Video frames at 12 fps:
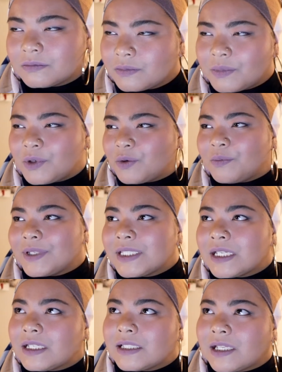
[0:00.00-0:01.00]
you know,
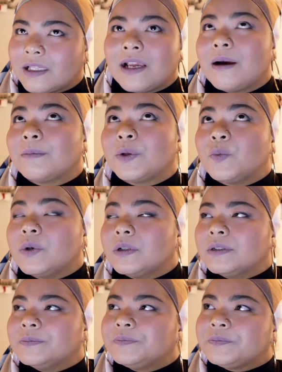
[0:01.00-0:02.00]
basically setting up the
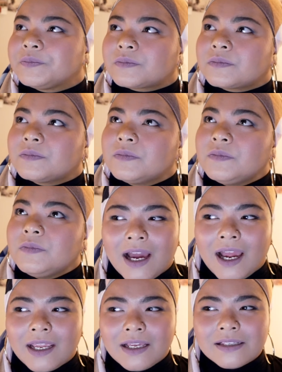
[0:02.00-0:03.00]
world.
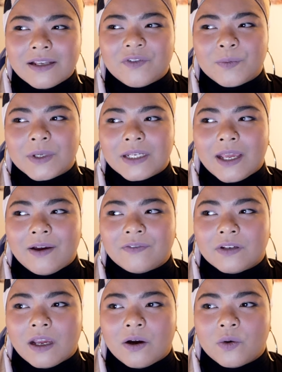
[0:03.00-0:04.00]
I guess everybody
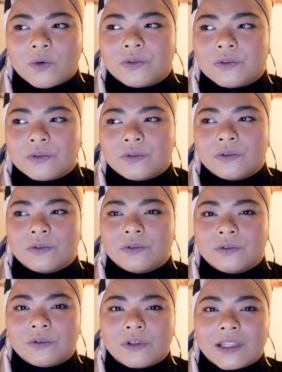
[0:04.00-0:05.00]
have their own
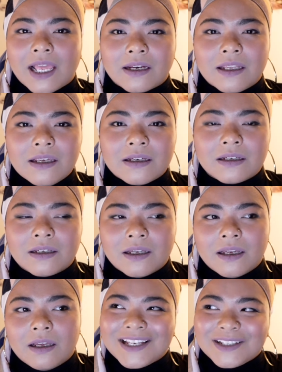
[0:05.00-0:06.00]
technique.
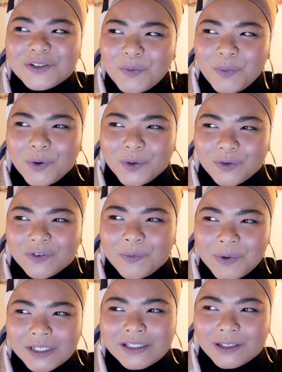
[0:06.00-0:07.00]
There's no point of a
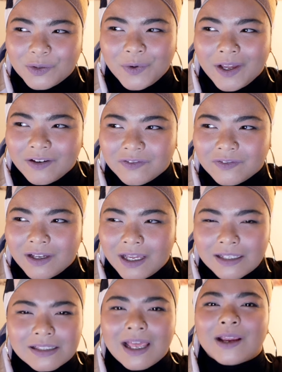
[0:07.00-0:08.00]
person who have
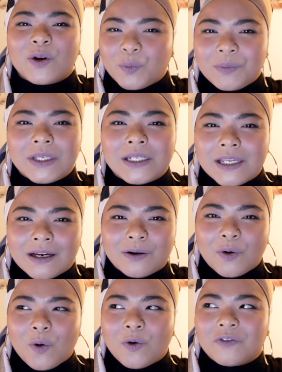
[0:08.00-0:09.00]
encyclopedia
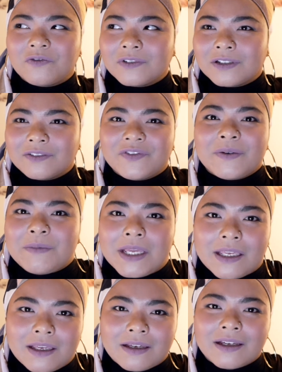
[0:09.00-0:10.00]
of
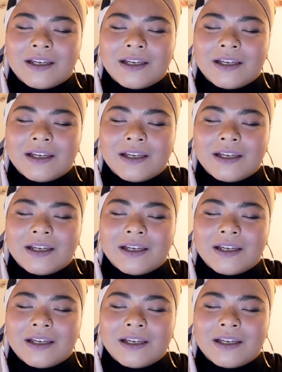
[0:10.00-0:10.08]
filmmaking.